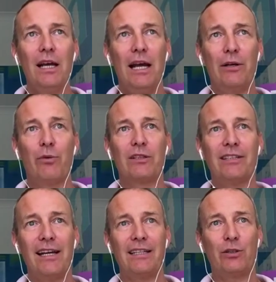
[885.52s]
It will
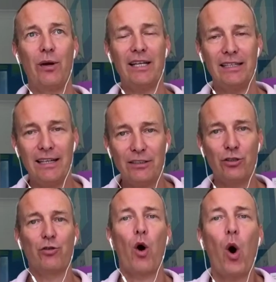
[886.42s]
take 28 days
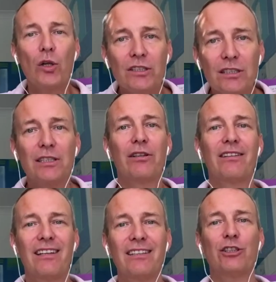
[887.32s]
to constantly
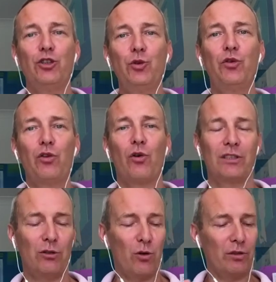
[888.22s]
think a new thought
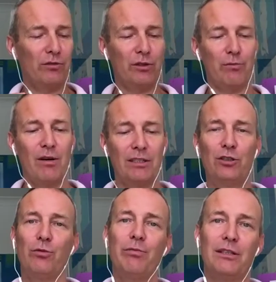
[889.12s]
in order for your body
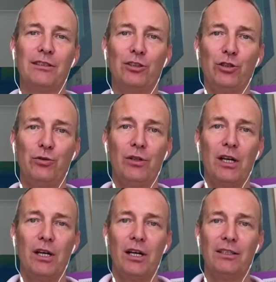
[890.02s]
to build a new
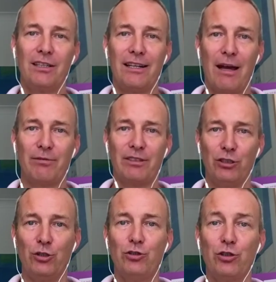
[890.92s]
synapse, a
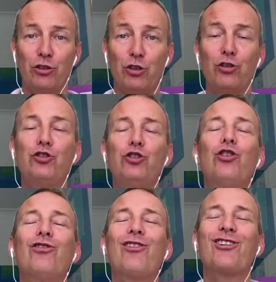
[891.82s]
new
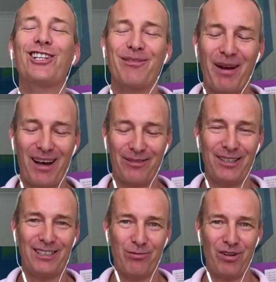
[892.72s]
neurological pathway
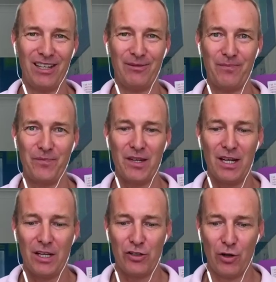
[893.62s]
in your brain.
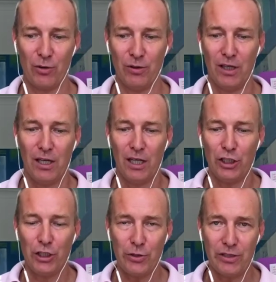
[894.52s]
So
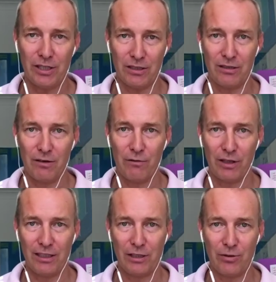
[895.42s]
use this for at
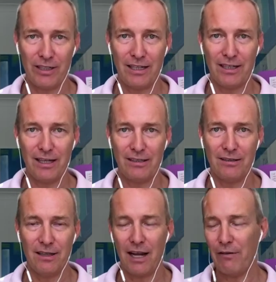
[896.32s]
least 28 days.
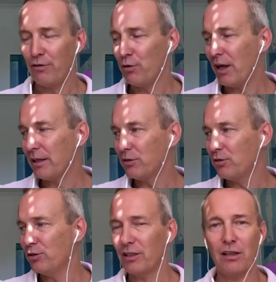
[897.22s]
If you like to
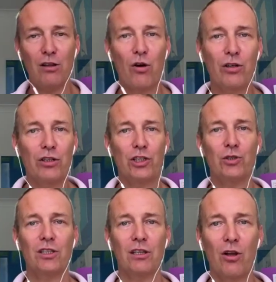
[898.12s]
use it longer, use
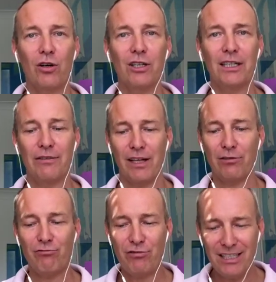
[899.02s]
it longer if that
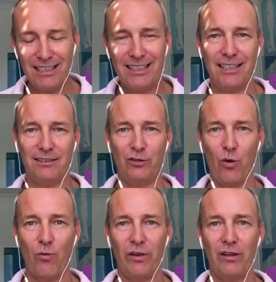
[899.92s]
really hits
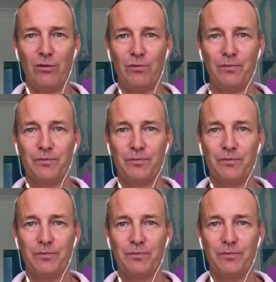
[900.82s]
home with you.